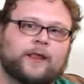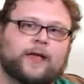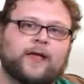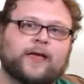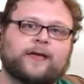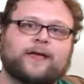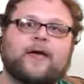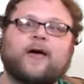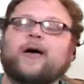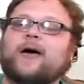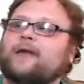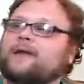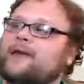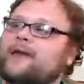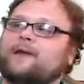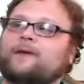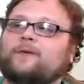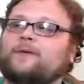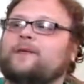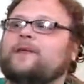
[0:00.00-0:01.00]
Like,
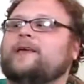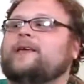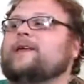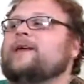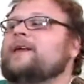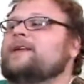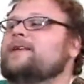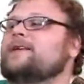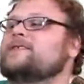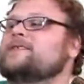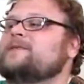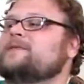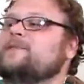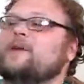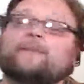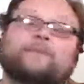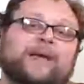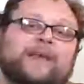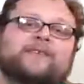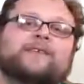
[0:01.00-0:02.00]
not only does
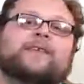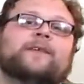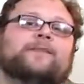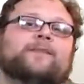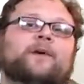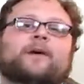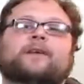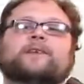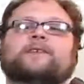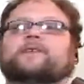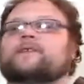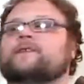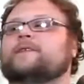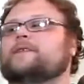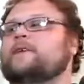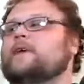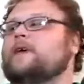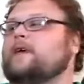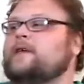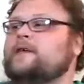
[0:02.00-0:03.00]
it basically
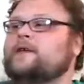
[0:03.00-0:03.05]
punishes,